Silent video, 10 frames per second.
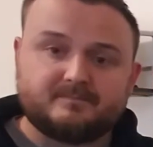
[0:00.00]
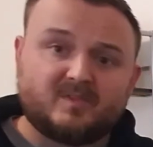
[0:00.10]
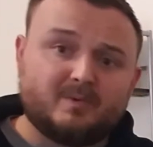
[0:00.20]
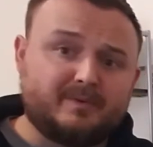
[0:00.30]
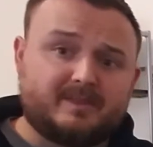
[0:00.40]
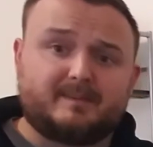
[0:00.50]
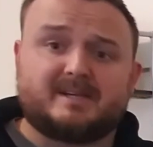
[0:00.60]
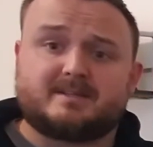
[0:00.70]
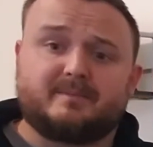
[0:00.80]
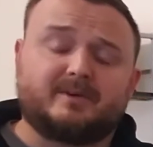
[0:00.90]
When we think
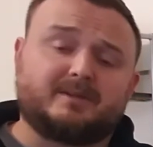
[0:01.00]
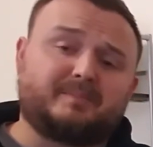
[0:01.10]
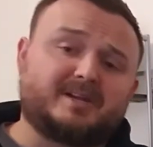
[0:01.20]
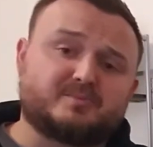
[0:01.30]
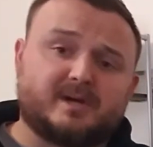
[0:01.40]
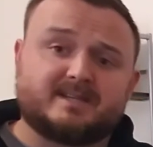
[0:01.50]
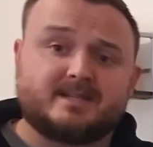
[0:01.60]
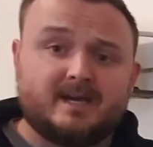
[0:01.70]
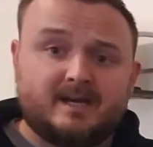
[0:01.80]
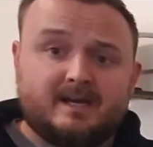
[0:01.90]
about something like the bench
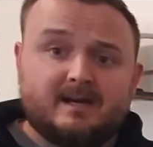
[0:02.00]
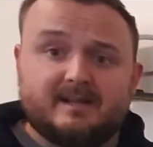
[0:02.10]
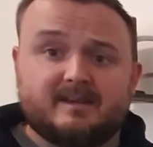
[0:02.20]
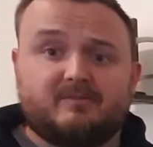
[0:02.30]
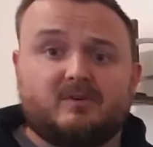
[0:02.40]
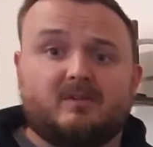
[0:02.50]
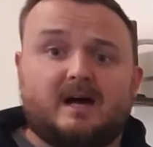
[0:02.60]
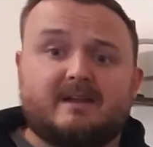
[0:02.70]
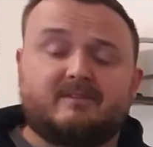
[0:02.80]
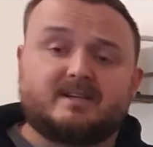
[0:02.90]
press, I think for a
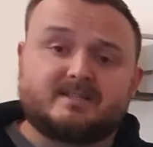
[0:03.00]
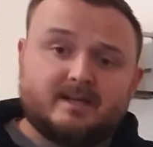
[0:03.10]
lot of us,